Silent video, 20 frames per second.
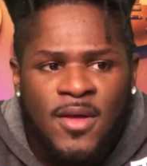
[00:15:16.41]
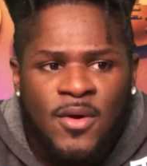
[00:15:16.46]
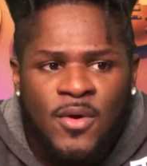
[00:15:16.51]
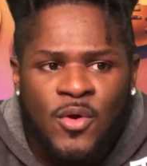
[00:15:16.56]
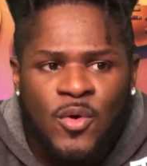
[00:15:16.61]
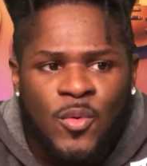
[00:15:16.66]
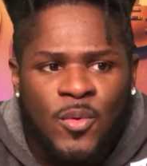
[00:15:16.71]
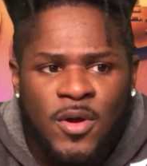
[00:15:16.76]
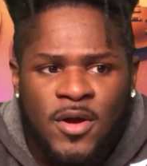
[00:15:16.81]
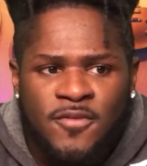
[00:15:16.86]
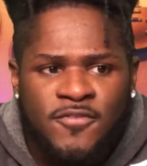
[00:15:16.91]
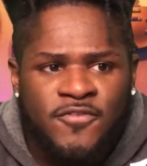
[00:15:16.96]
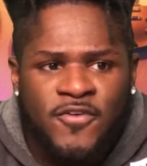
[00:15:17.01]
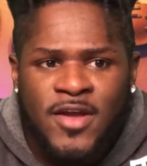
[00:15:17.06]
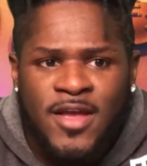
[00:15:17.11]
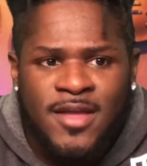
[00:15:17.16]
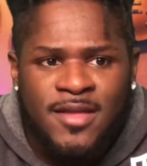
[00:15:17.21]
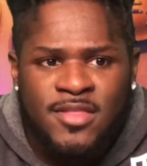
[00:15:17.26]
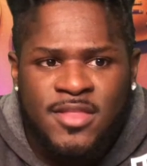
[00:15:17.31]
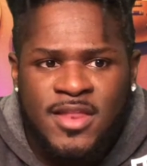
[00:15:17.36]
who were
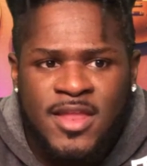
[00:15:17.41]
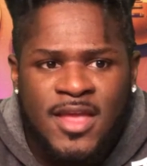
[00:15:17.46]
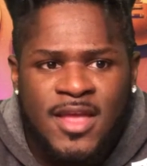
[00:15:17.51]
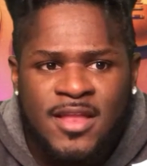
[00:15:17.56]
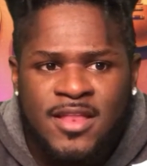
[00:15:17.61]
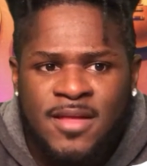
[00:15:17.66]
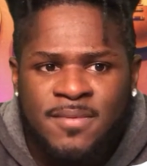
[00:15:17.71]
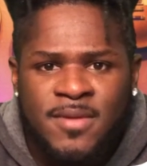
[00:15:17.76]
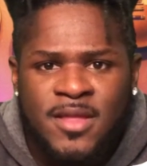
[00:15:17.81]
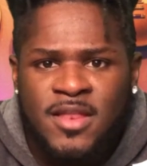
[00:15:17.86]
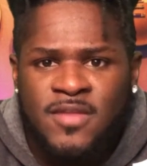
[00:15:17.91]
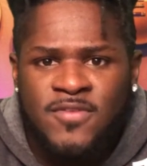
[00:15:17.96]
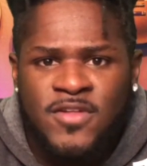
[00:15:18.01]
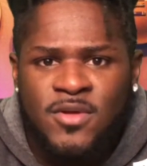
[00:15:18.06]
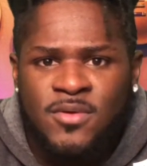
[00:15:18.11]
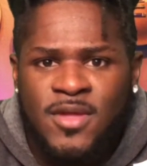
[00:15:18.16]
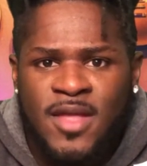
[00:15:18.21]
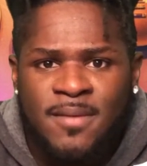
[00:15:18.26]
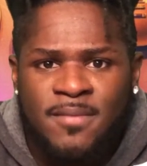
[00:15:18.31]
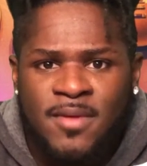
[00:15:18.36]
friends, and they end up getting a
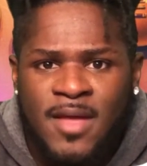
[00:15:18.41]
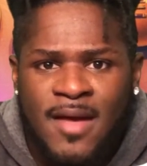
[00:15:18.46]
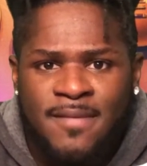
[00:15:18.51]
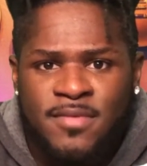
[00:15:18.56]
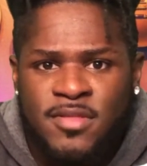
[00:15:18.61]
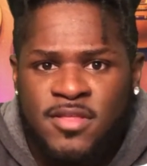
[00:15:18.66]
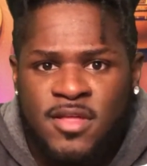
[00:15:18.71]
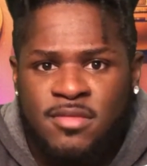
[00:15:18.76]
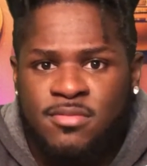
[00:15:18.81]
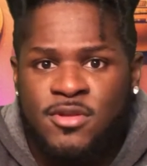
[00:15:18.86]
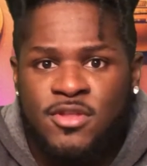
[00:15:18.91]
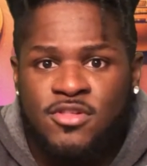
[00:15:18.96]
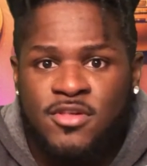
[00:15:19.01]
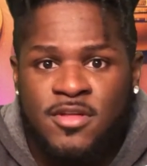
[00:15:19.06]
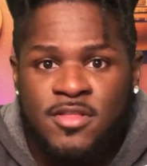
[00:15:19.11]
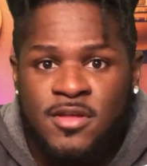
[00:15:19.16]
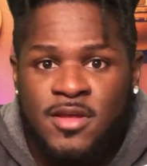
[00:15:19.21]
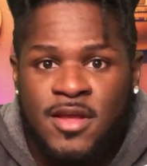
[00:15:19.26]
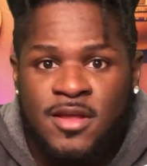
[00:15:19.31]
video game and having sex with each other,